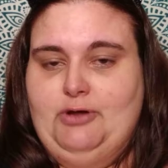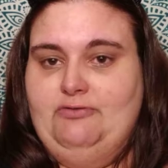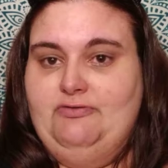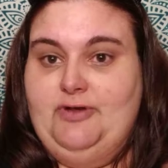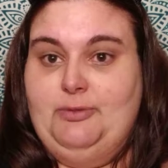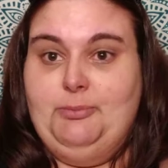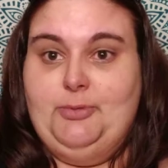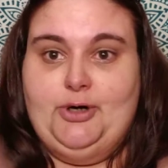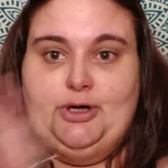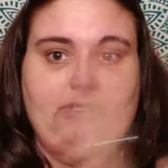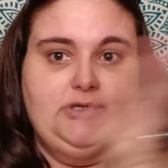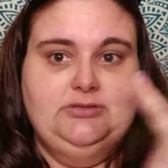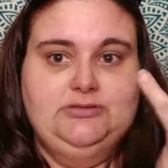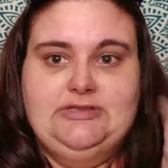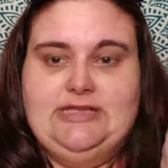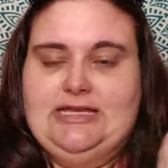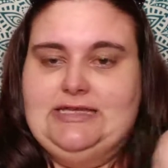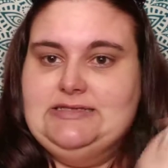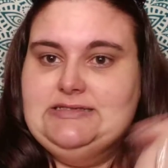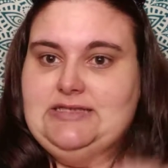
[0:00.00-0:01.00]
November
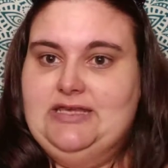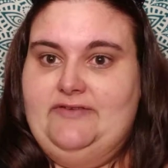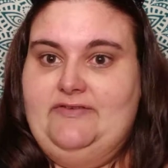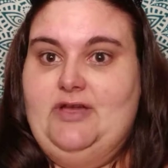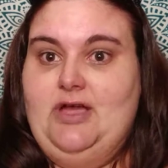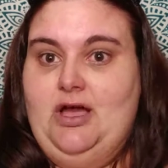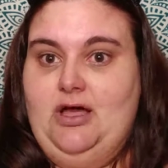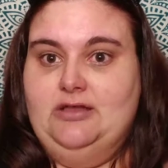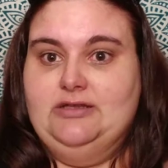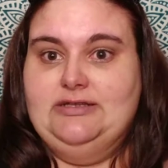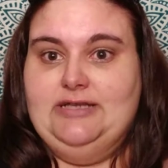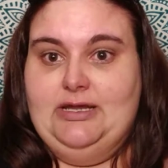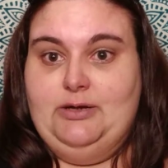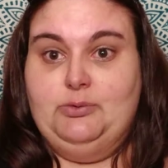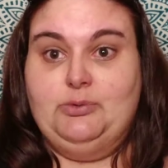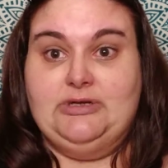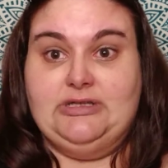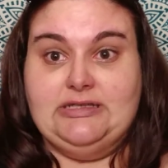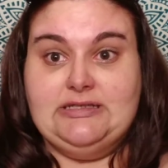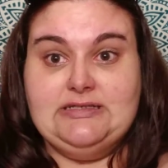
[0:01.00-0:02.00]
Thanksgiving
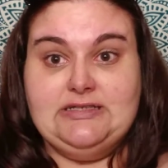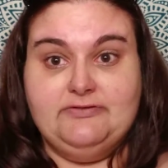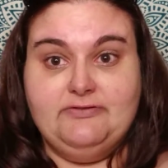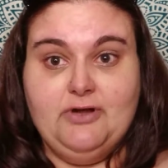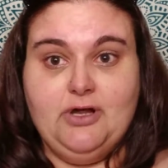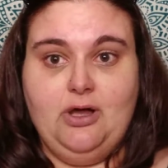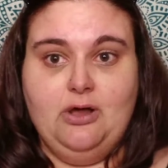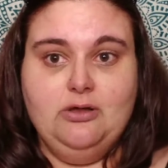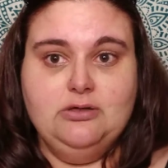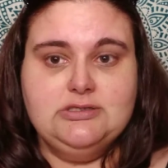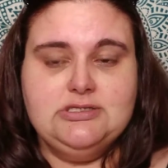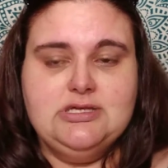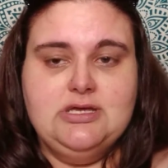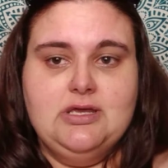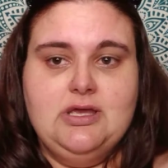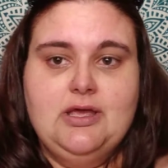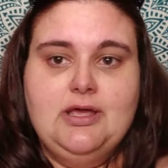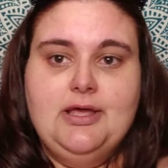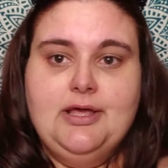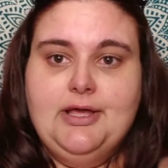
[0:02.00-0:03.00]
holiday really difficult.
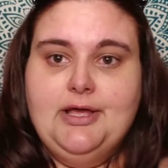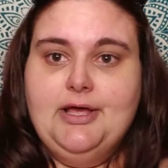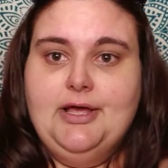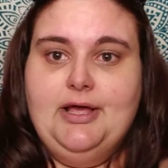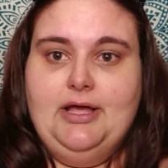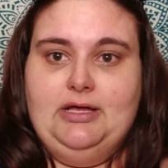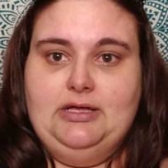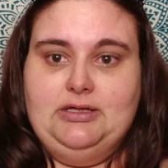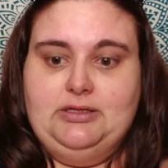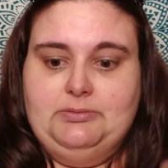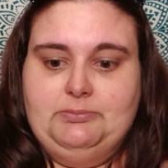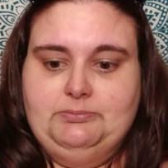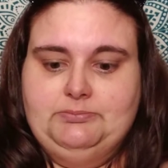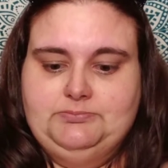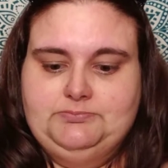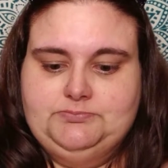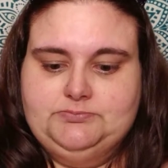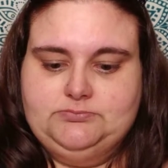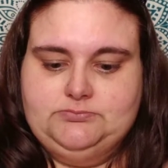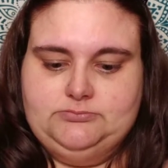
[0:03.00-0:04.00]

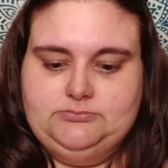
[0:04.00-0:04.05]
Um,